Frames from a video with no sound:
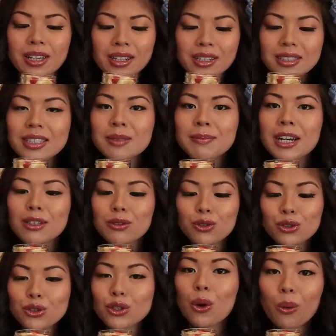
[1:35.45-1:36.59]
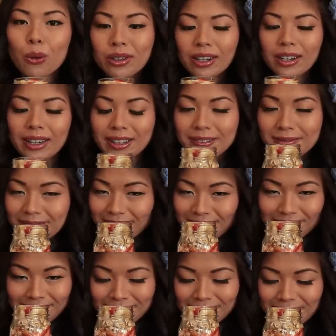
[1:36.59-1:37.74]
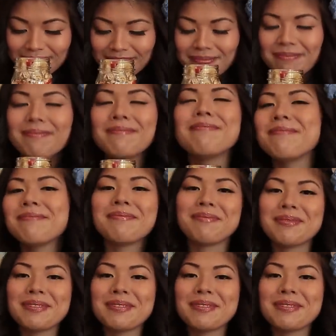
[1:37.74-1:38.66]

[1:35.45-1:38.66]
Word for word: and it smells so good. Mmm.